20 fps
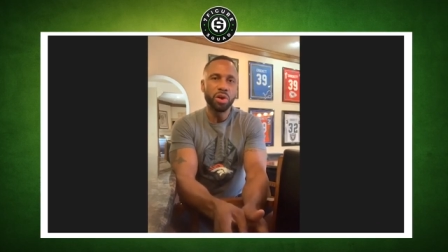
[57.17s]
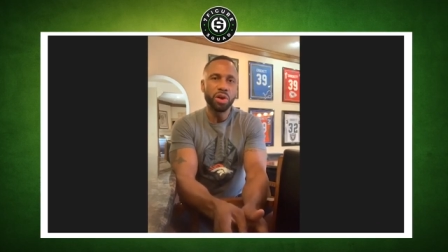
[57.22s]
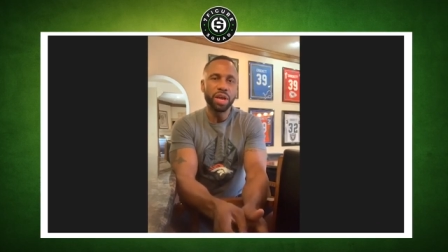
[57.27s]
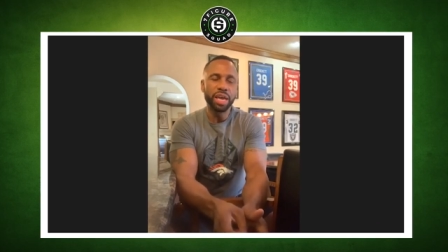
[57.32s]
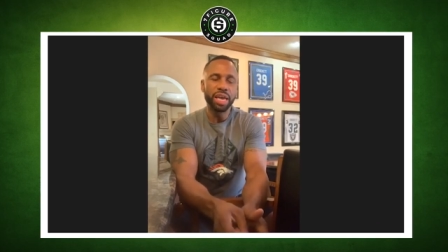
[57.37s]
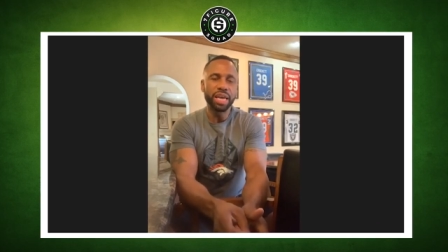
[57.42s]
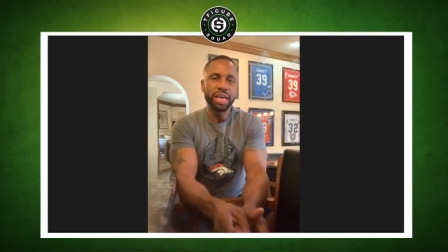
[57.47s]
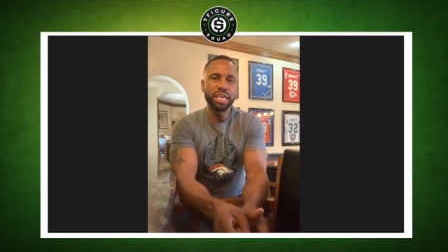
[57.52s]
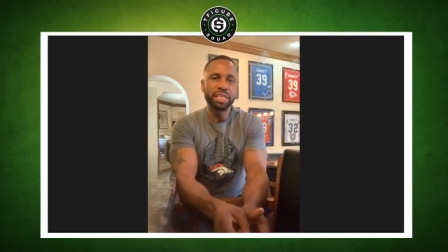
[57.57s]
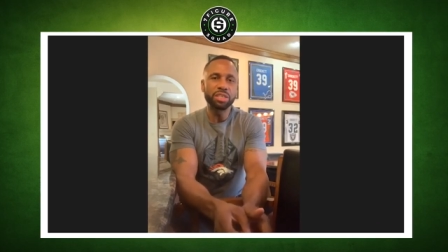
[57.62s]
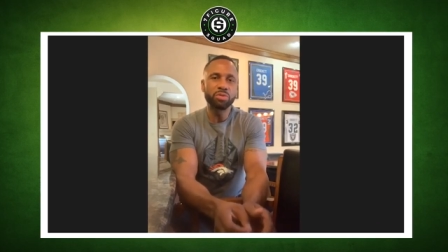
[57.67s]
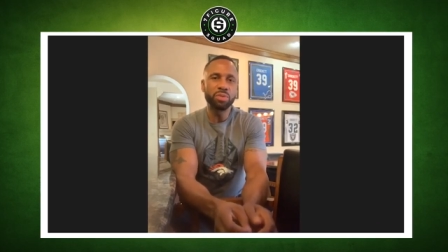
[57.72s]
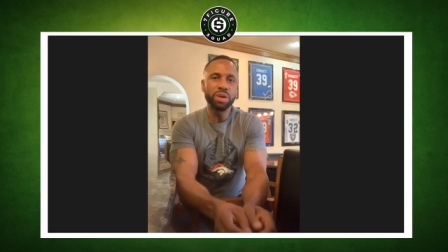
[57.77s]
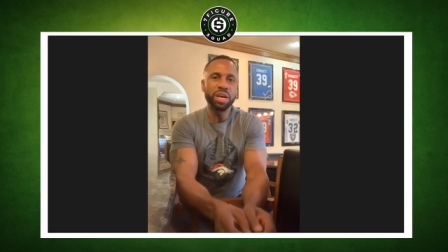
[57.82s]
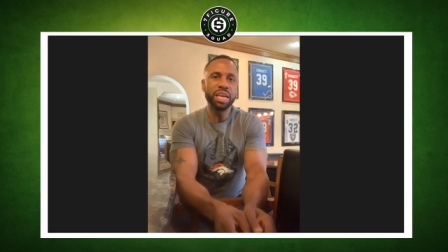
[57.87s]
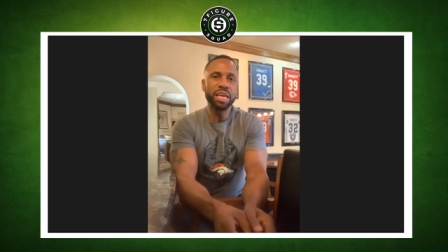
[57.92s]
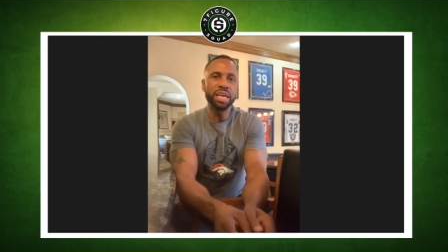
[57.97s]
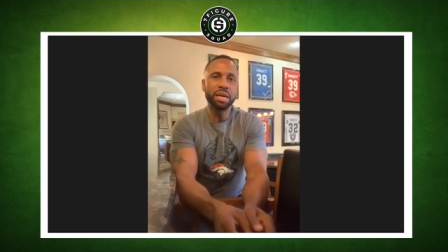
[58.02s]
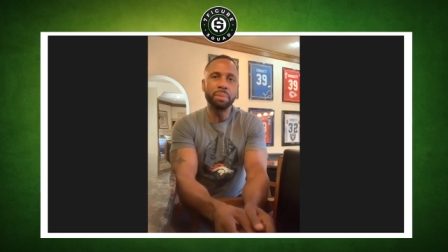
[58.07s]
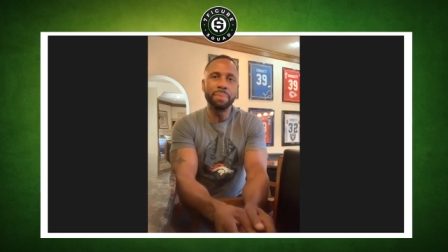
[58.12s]
It, it's
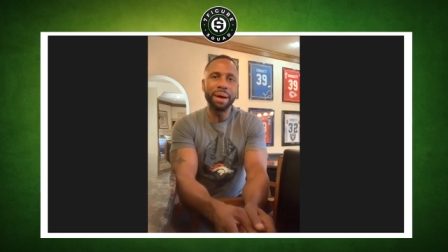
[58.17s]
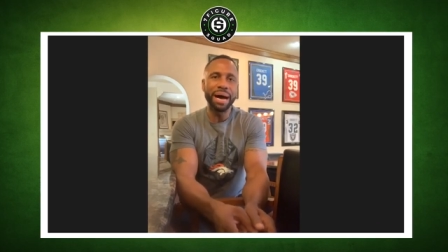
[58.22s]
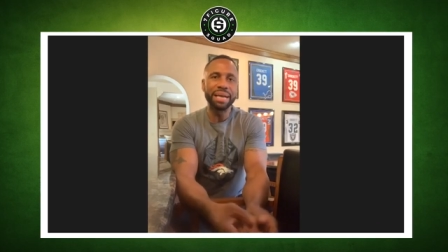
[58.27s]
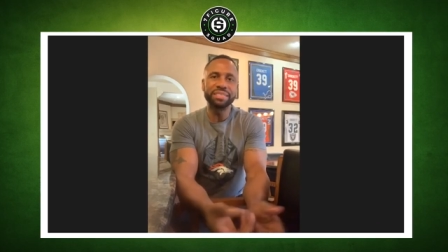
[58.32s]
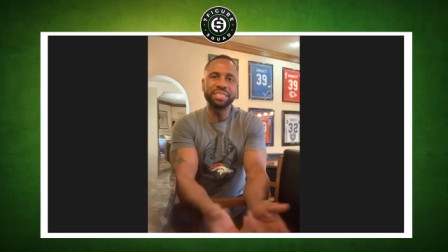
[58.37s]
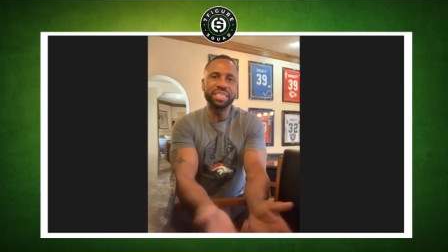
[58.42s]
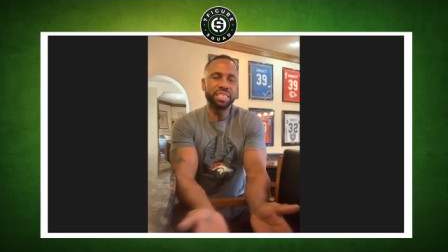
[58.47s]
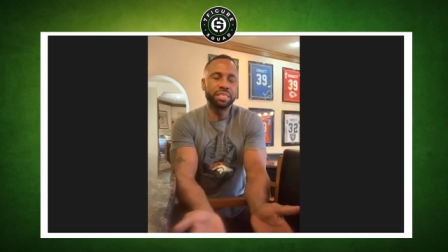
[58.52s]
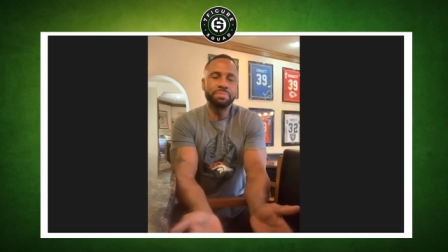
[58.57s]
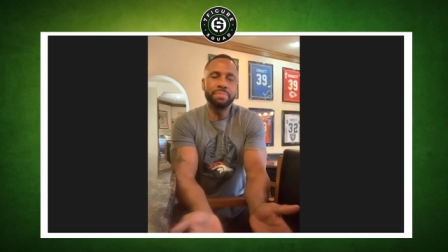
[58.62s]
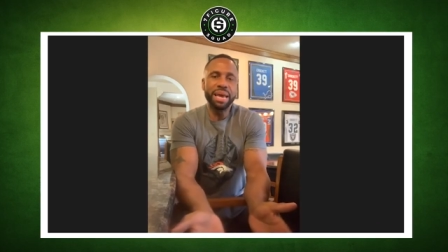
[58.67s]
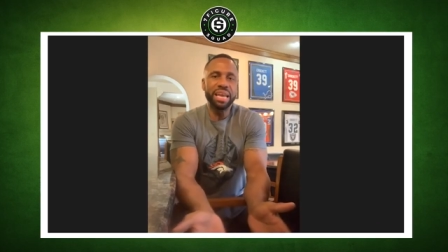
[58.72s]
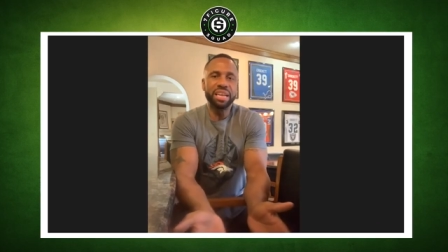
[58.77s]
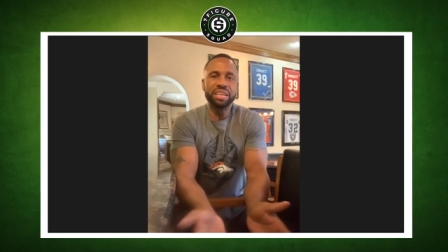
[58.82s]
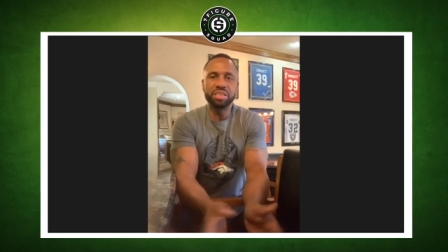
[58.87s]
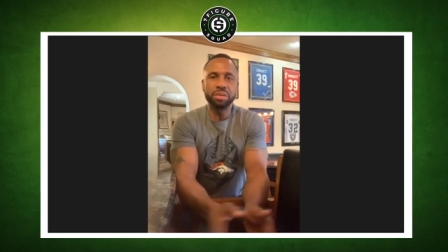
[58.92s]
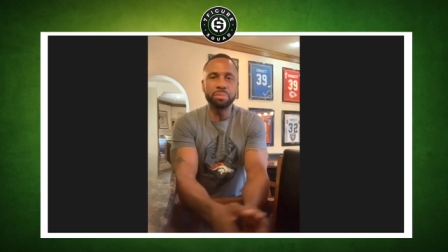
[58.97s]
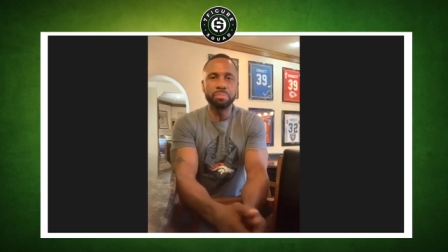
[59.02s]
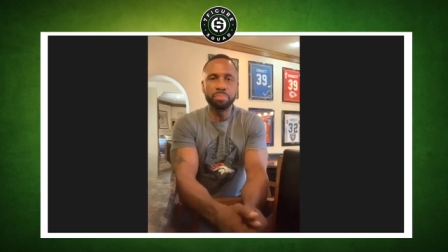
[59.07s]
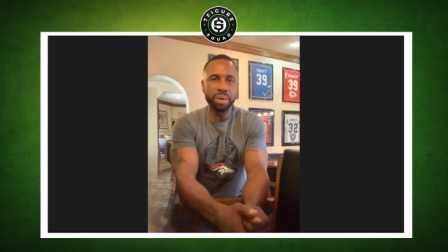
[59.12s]
really about just
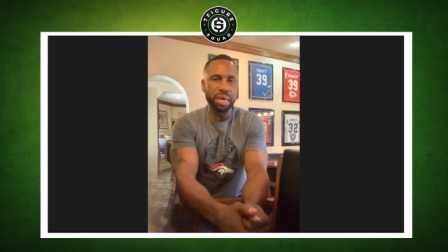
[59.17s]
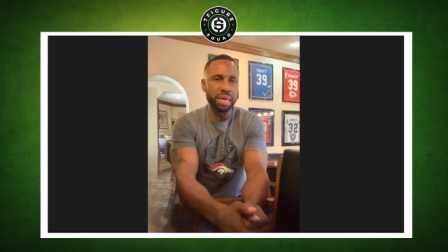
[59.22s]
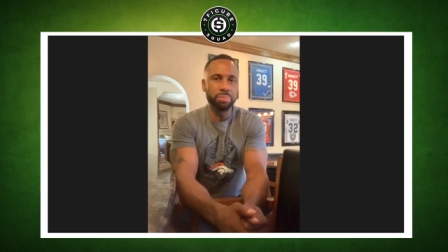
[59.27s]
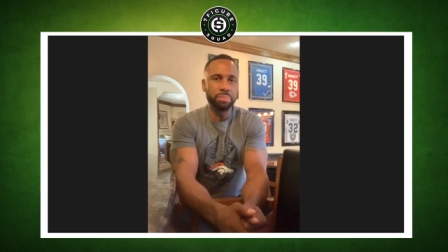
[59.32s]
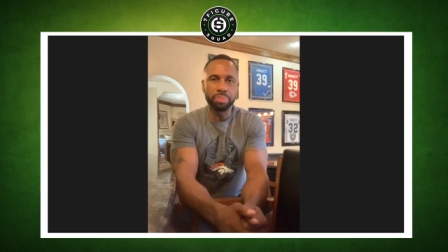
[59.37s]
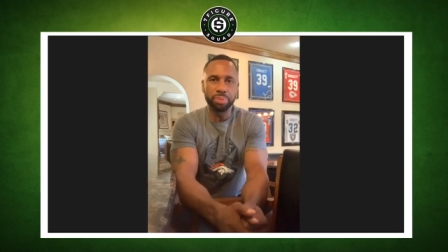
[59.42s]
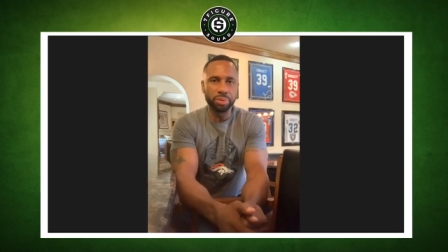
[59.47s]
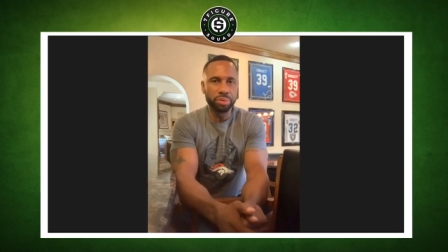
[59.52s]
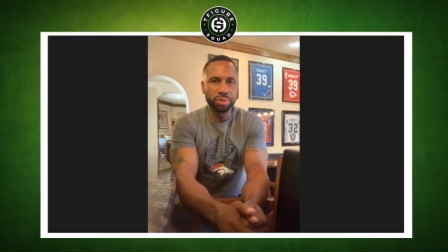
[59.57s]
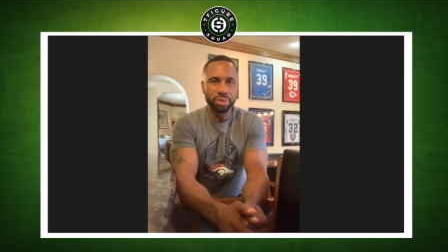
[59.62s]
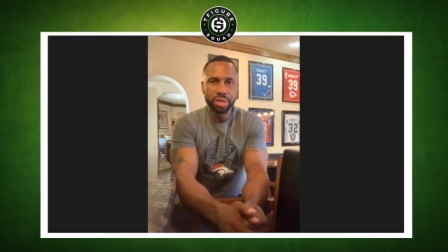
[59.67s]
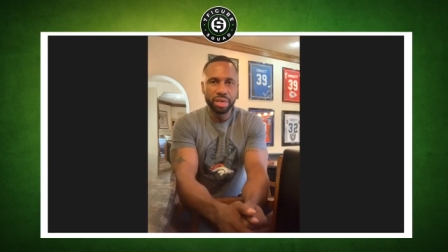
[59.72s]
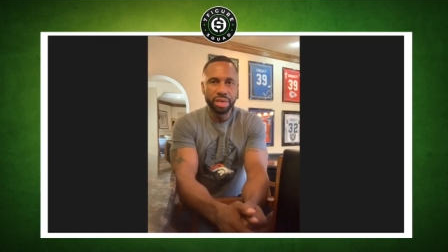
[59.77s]
managing people